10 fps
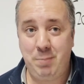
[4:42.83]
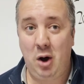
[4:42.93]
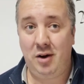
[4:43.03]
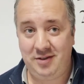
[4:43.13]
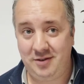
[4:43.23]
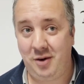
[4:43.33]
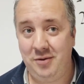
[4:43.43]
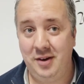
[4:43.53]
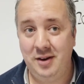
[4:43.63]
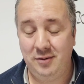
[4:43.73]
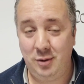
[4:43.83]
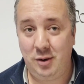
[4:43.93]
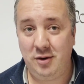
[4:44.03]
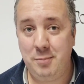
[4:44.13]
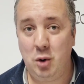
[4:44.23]
passes on to
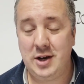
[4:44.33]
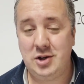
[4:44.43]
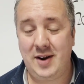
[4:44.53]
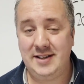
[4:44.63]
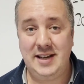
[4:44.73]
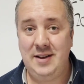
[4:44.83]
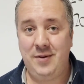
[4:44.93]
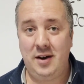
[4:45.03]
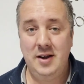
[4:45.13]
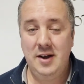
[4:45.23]
those mortgage rates either,